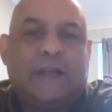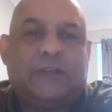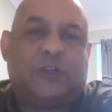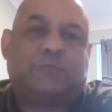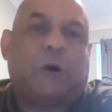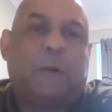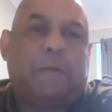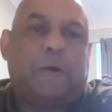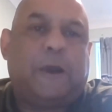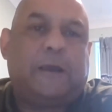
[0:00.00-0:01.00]
Just by
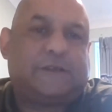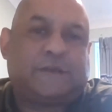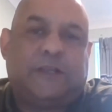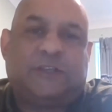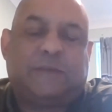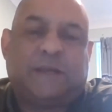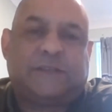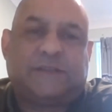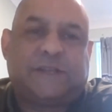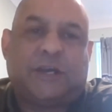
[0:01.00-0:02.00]
putting some
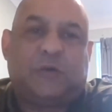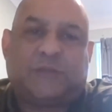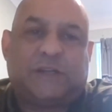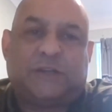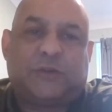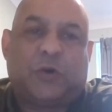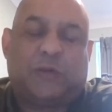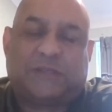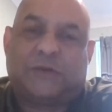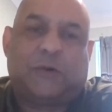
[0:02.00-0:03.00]
intermescent seals in a door
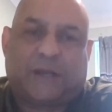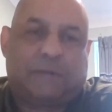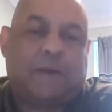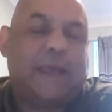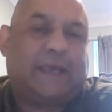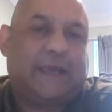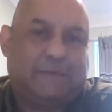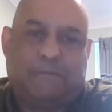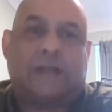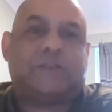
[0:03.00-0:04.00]
is not going to make it
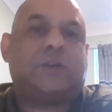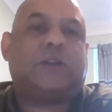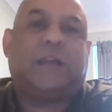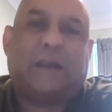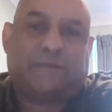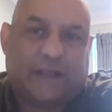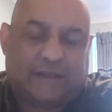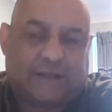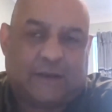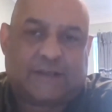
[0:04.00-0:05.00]
magically an
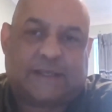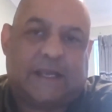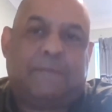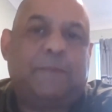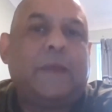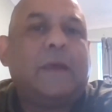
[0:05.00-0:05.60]
FD30.